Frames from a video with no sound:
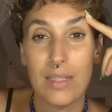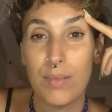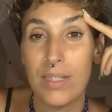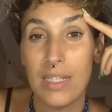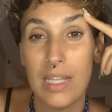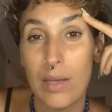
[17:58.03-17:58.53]

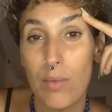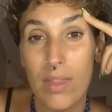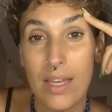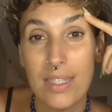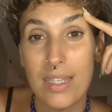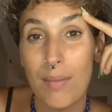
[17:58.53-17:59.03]
been dealing with
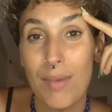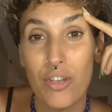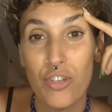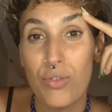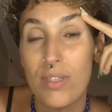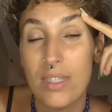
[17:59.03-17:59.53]
that same
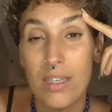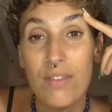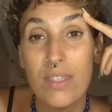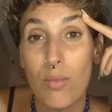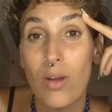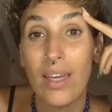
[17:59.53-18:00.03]
issue and see if
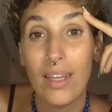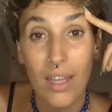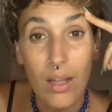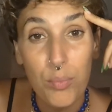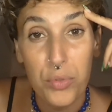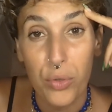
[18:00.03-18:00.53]
someone can
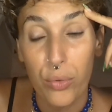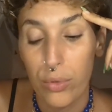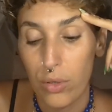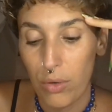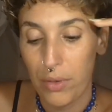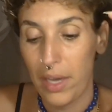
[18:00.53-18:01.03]
help you,
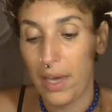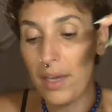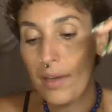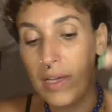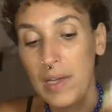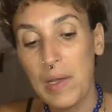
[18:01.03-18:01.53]
okay?